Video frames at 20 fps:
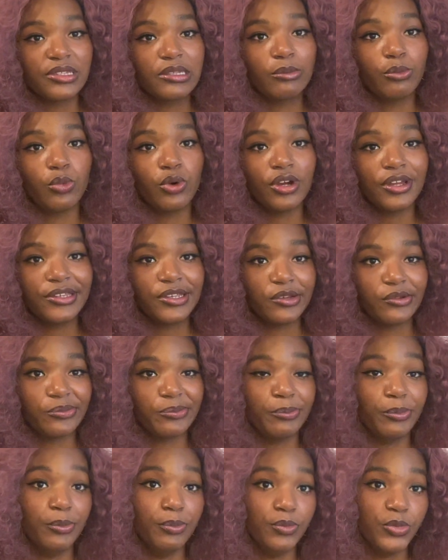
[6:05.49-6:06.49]
the more
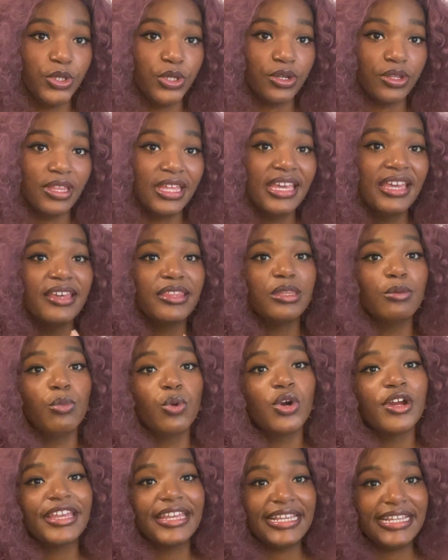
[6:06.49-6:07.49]
the more